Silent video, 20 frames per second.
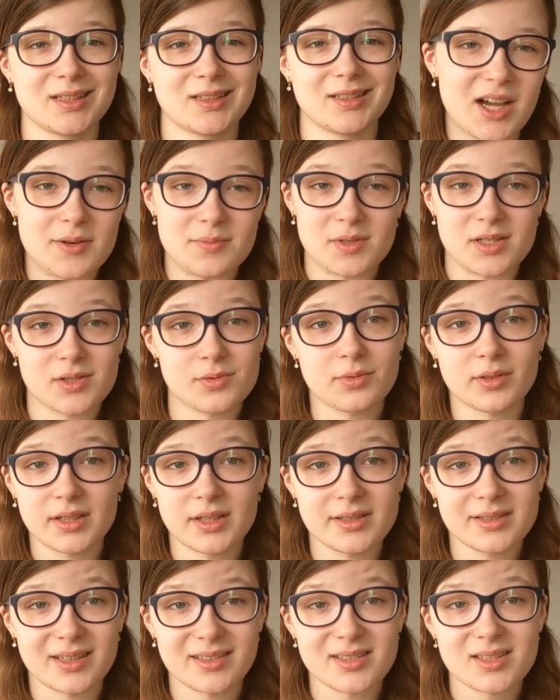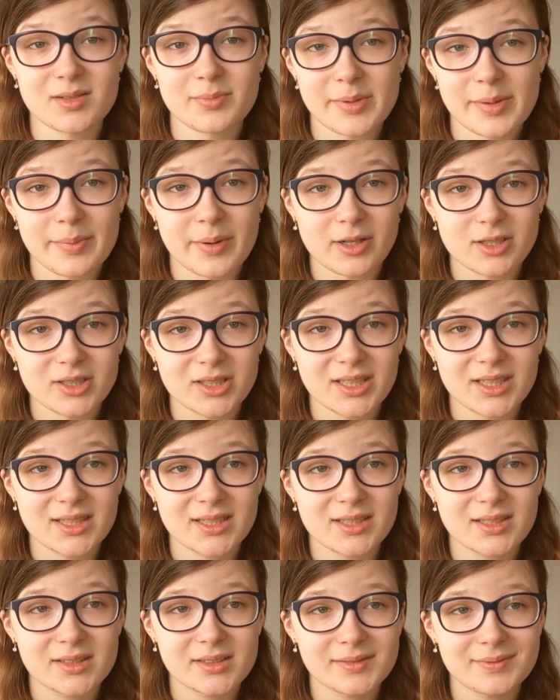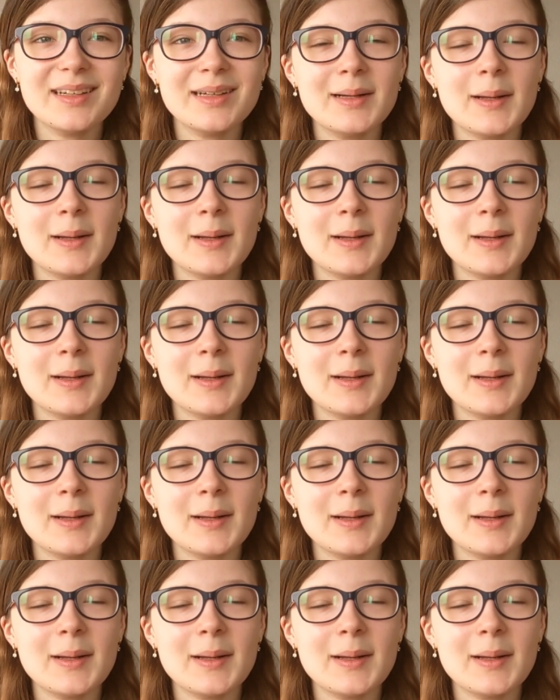I'm just really excited to be a part of this.